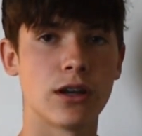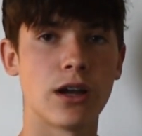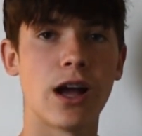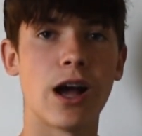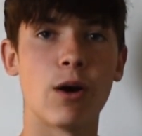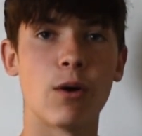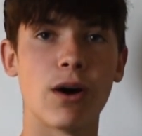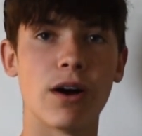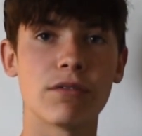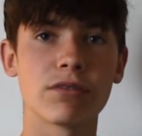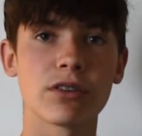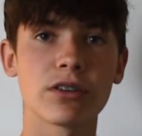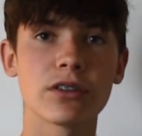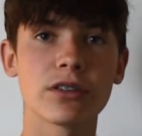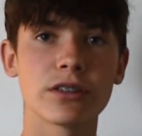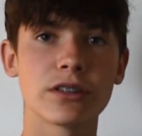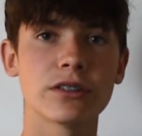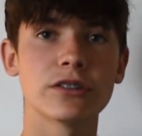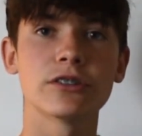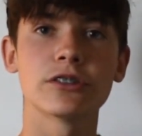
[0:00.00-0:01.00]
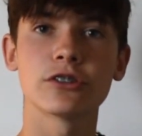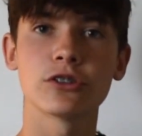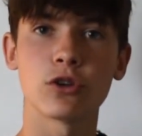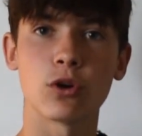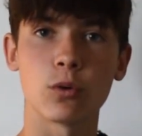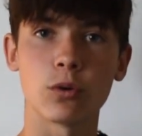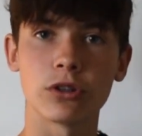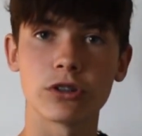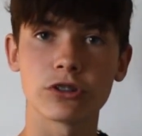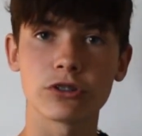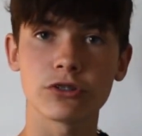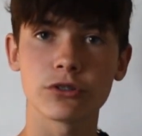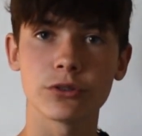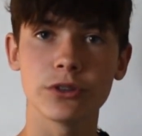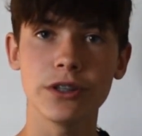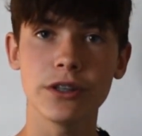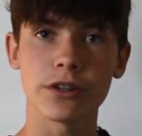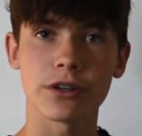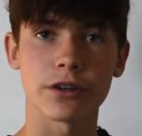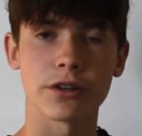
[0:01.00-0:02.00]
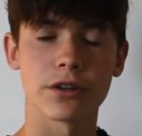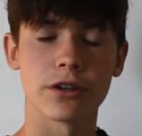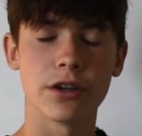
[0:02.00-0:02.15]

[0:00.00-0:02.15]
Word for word: However, this isn't always true either.